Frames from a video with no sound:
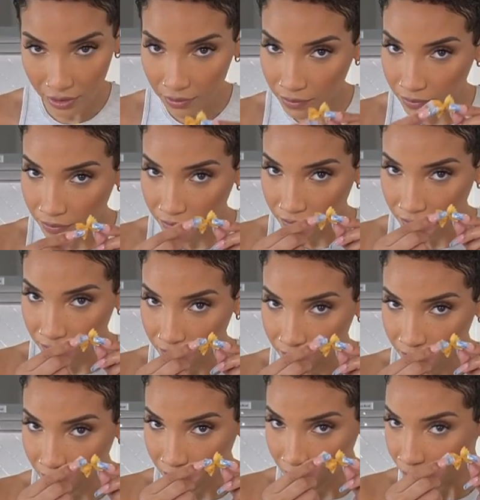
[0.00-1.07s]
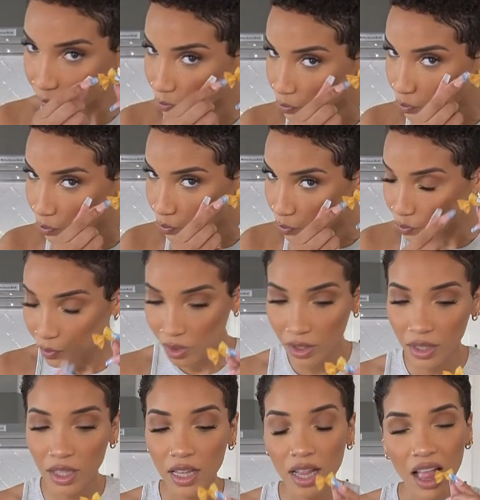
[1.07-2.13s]
just had like a disgusting texture.
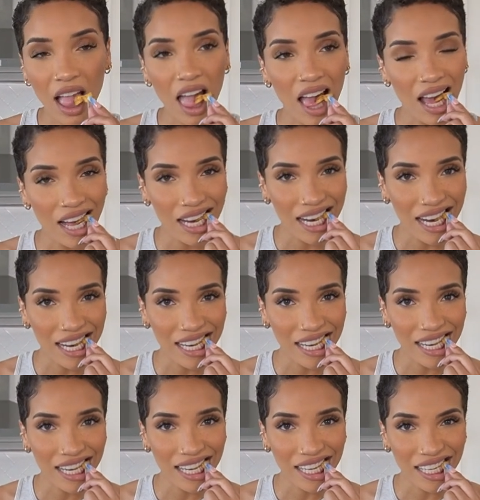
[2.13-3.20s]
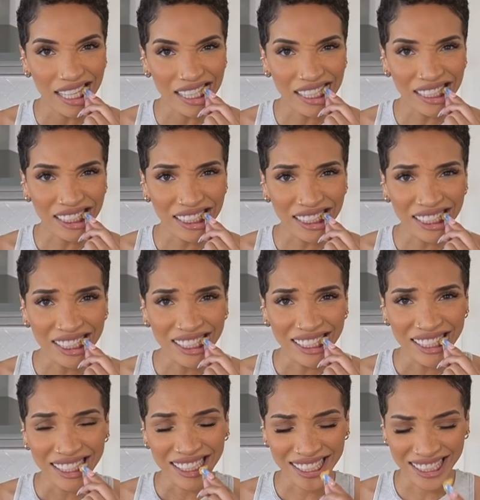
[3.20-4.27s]
So I was like, no, let me taste the
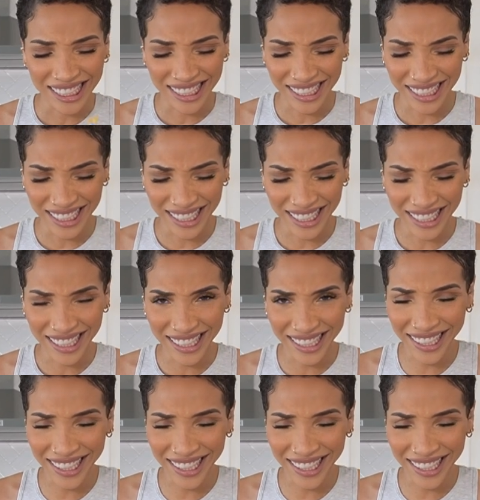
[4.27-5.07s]
other ones that I